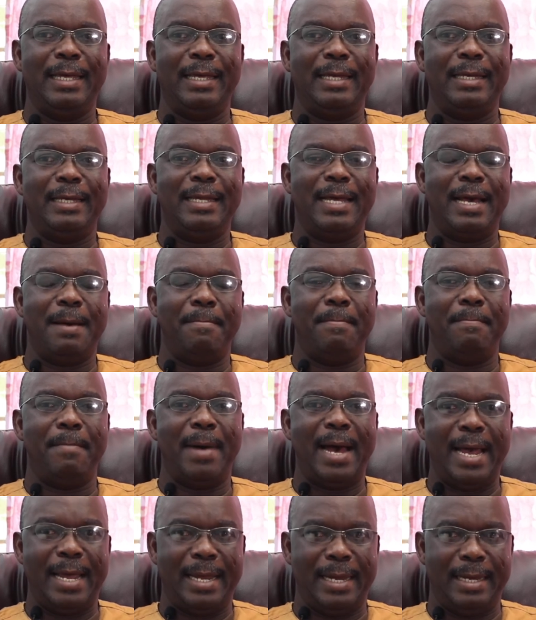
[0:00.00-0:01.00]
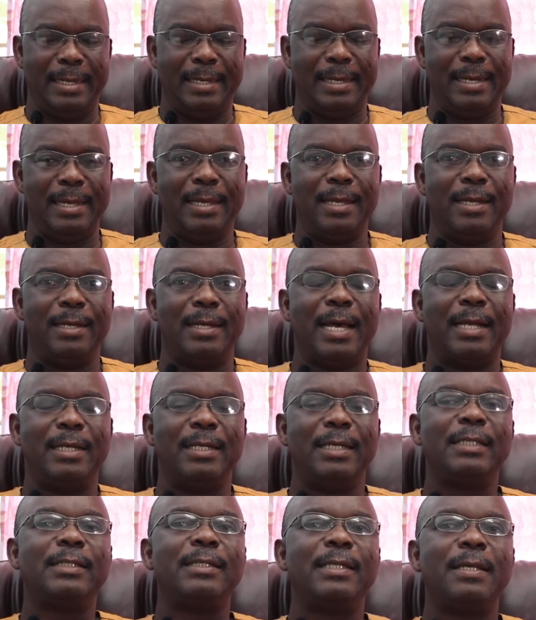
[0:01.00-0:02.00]
their mind that
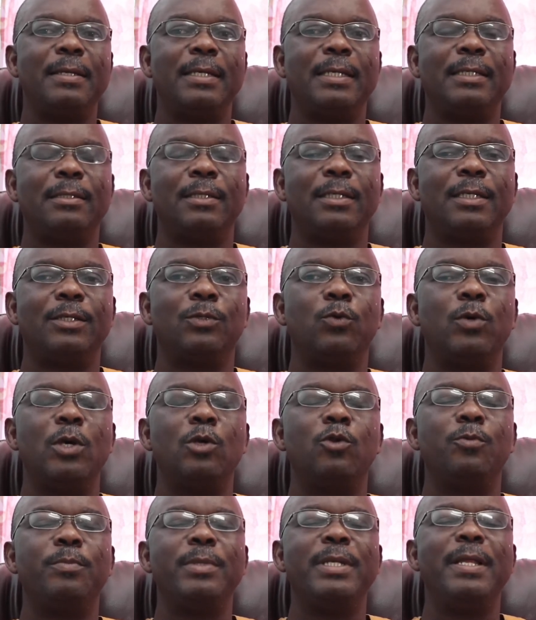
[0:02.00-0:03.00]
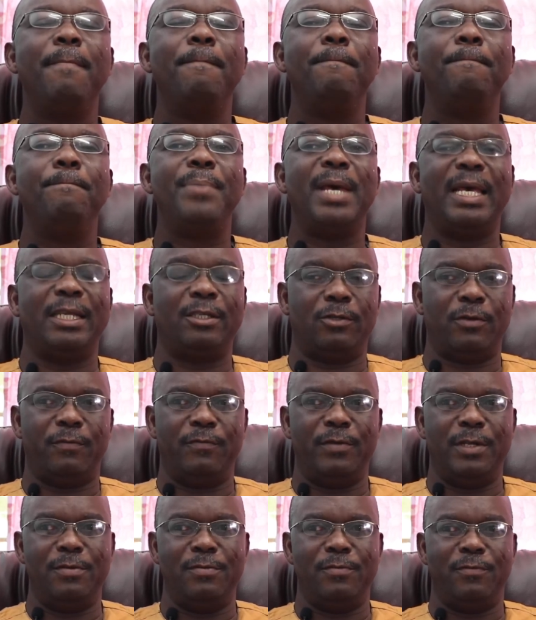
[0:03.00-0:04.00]
it's going to be the best
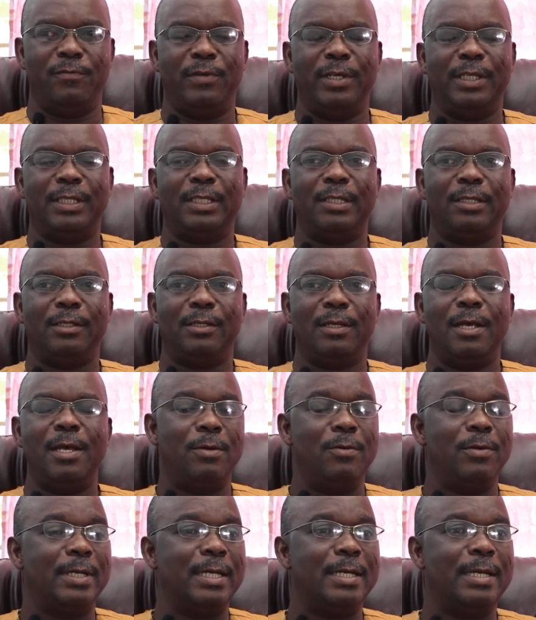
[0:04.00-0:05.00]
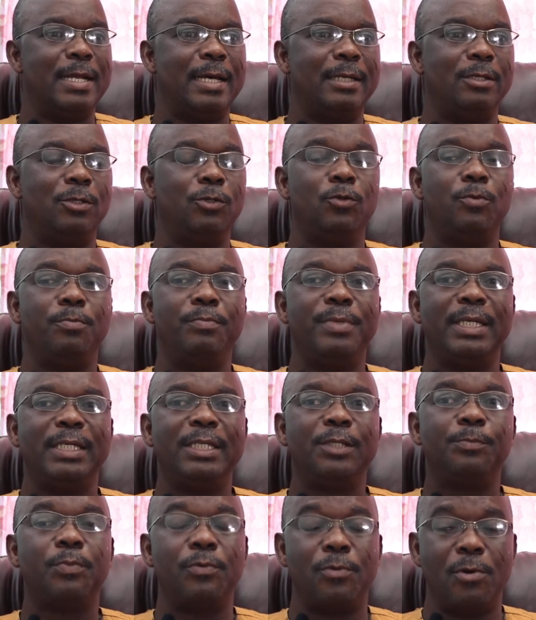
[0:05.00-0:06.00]
of the universities. Looking at
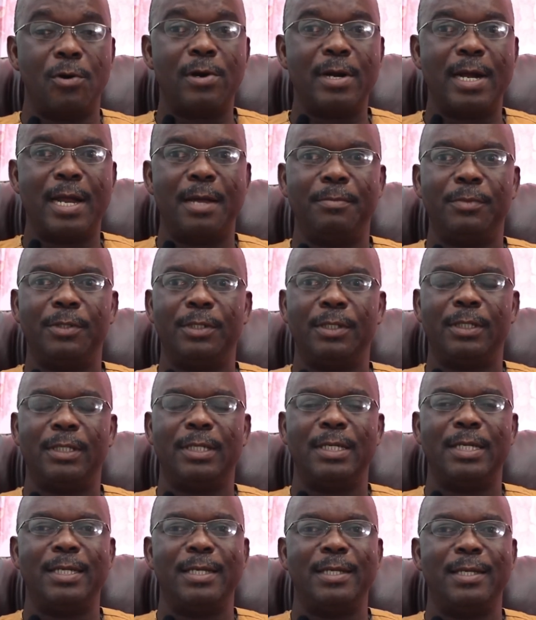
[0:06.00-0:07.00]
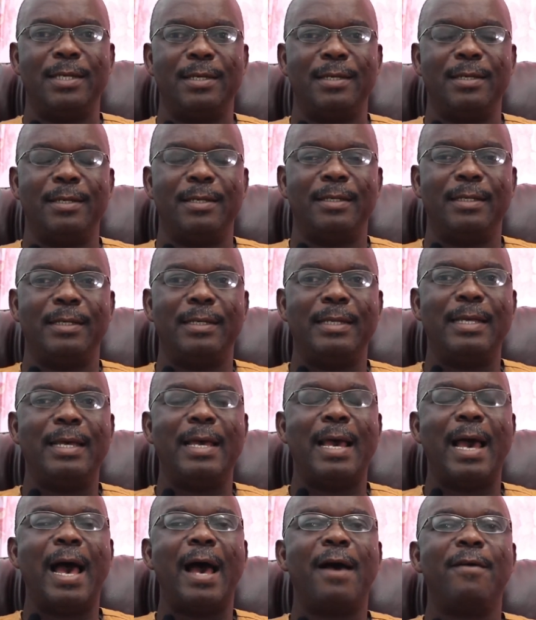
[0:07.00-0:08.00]
UBIDS programs,
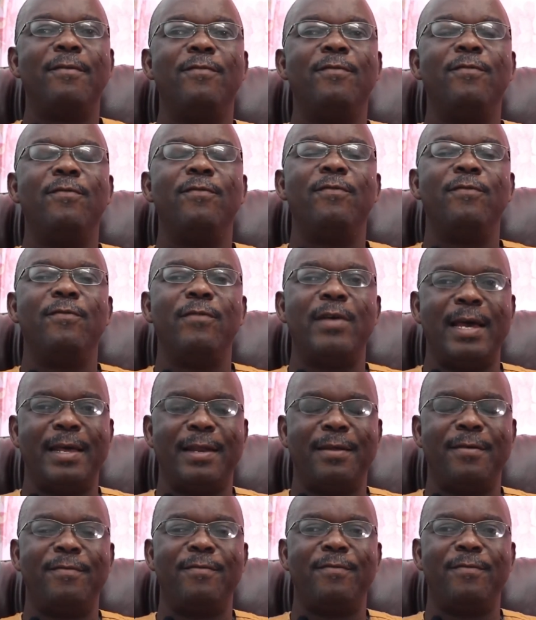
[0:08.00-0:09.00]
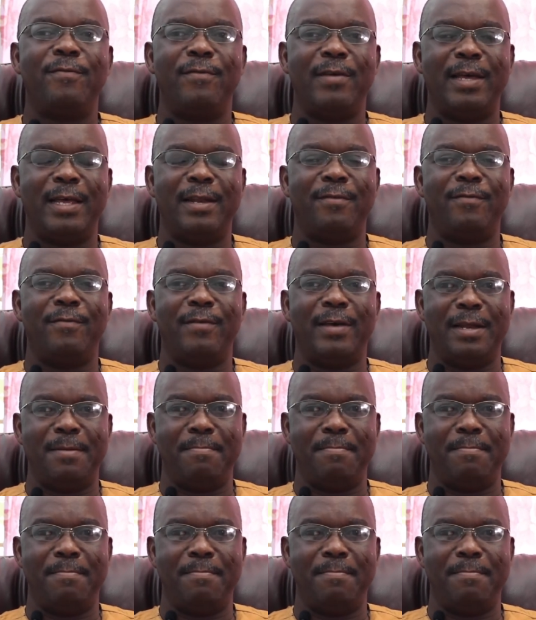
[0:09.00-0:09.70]
they are very, very, very